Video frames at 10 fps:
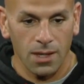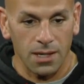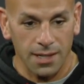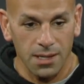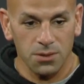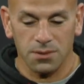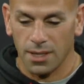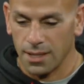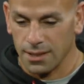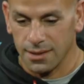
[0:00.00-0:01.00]

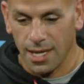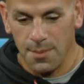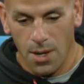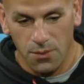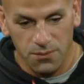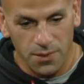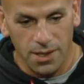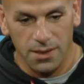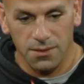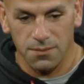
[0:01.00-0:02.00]
Akello came out
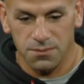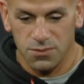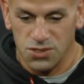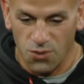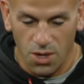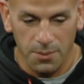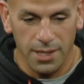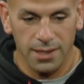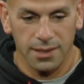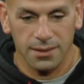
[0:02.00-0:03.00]
strong
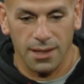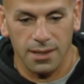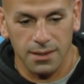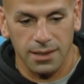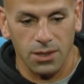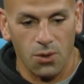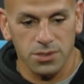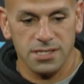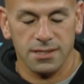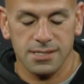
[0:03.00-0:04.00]
mentally, like he
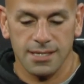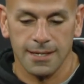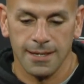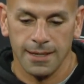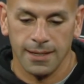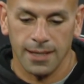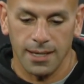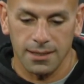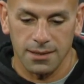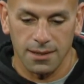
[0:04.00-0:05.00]
always does,
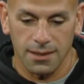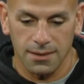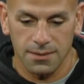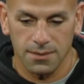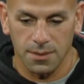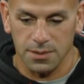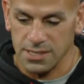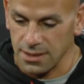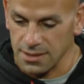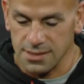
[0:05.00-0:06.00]
and I'm
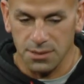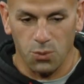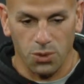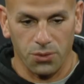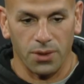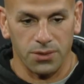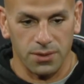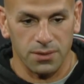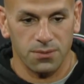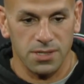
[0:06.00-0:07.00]
excited to see him work throughout
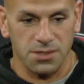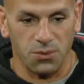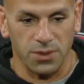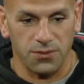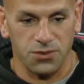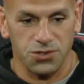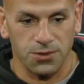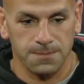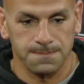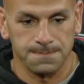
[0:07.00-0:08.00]
the rest of the week for sure.